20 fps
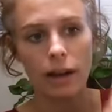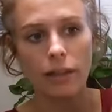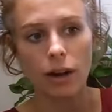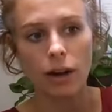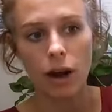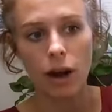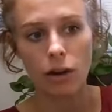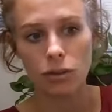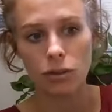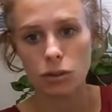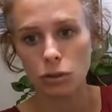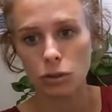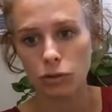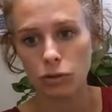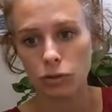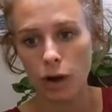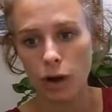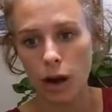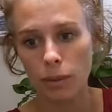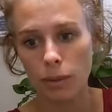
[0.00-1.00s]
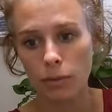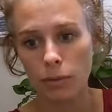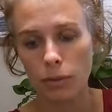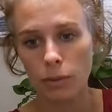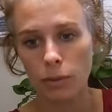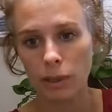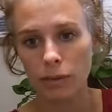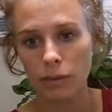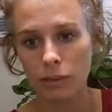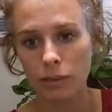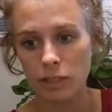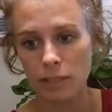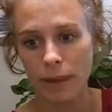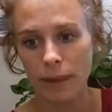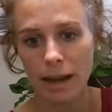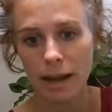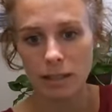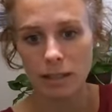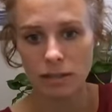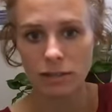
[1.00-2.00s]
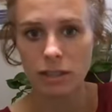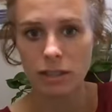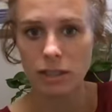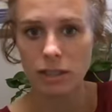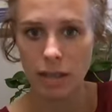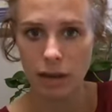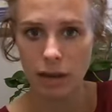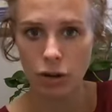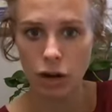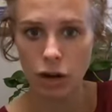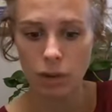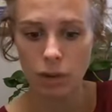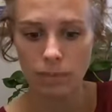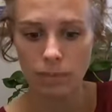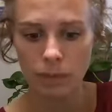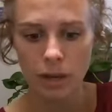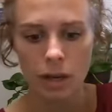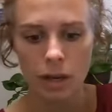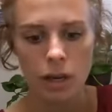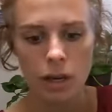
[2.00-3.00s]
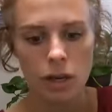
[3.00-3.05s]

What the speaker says: and then also from 3 different spots of the sacrum.